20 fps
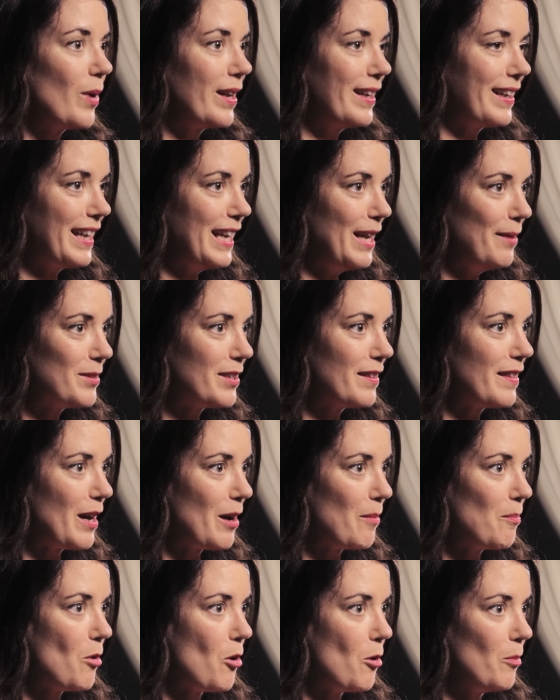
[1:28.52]
When it came to
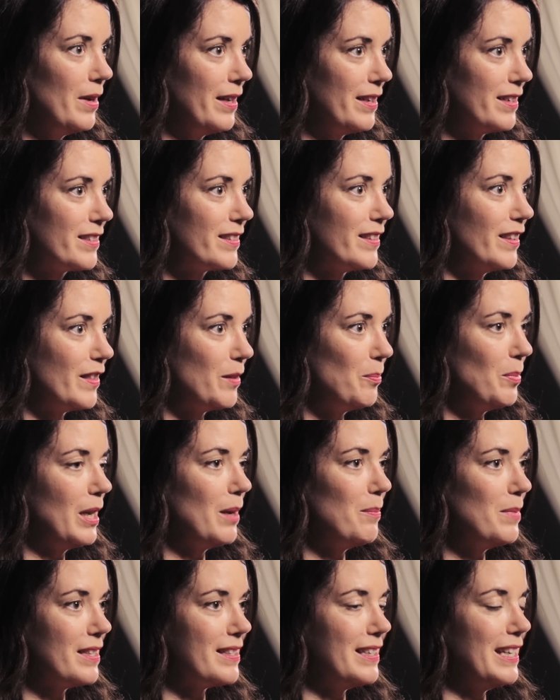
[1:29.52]
that moment that the
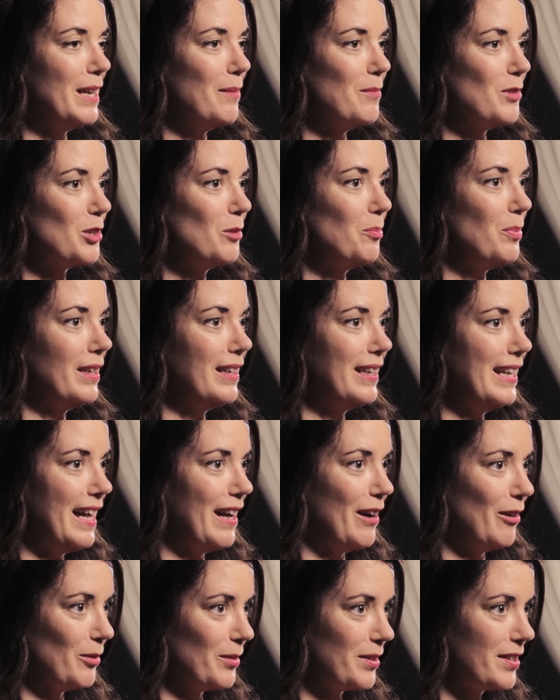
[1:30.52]
baby's name should be
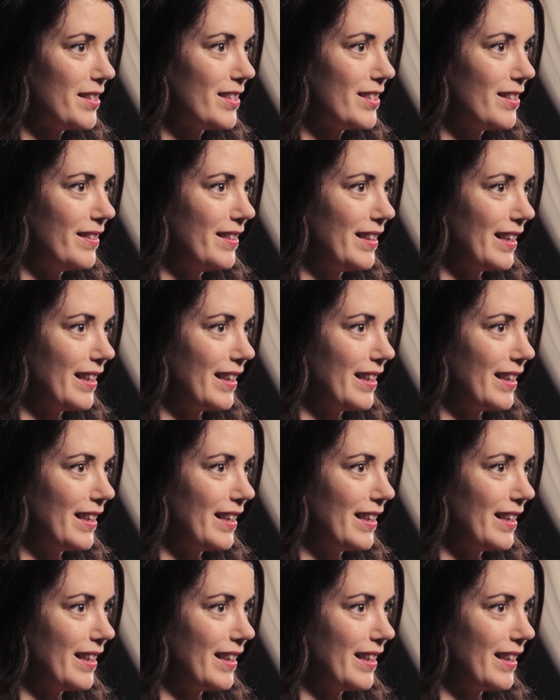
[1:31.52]
announced,